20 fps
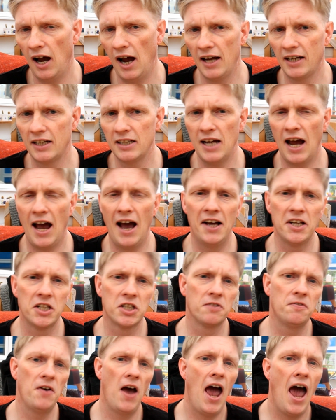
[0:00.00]
I can
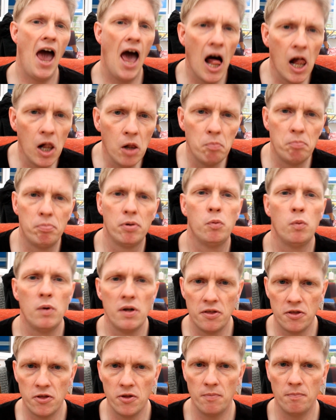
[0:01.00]
ask for help
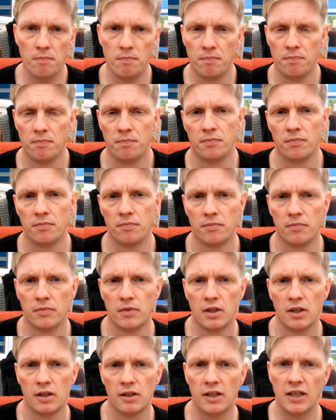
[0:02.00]
with them.
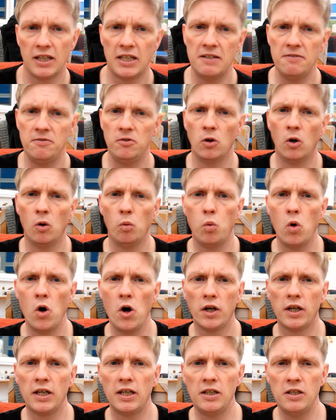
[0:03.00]
Like if you're
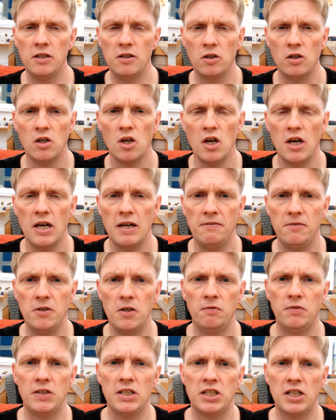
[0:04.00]
working, if
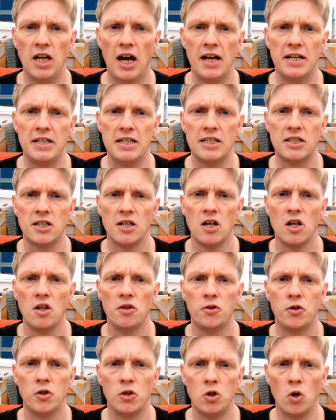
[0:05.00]
you've decided
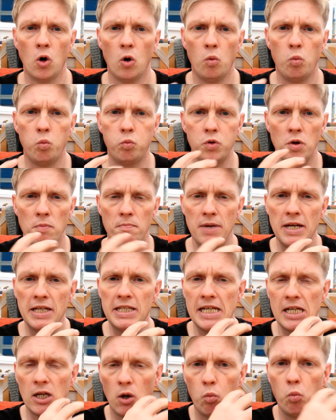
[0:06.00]
that that
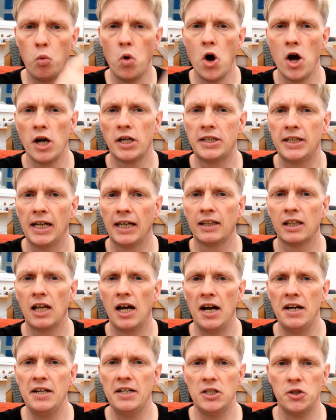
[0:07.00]
meeting a work
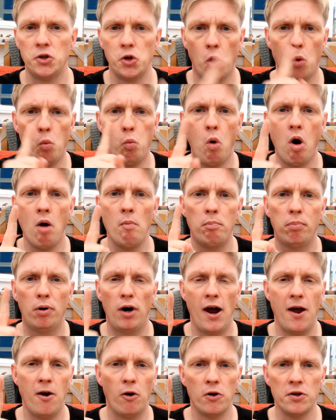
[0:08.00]
deadline is your one
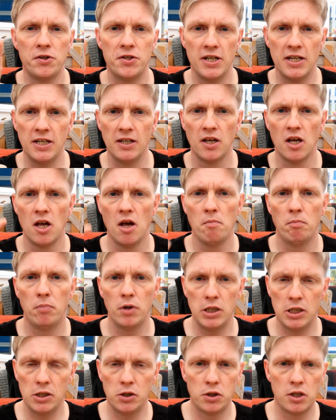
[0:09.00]
priority,
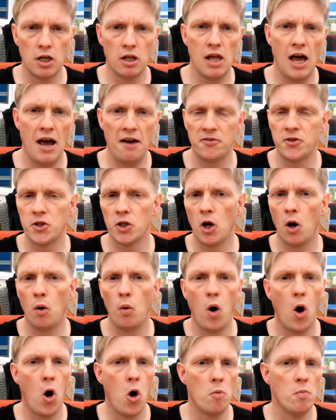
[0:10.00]
but you still have to go
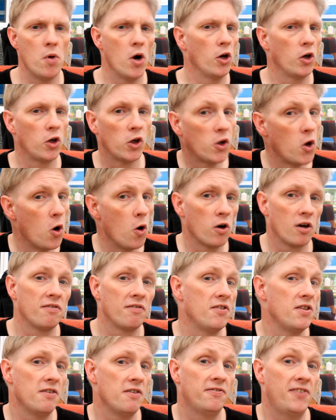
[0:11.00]
home and cook
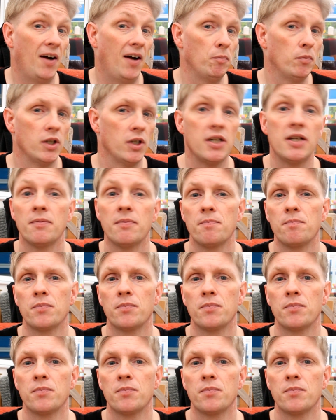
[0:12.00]
for the family,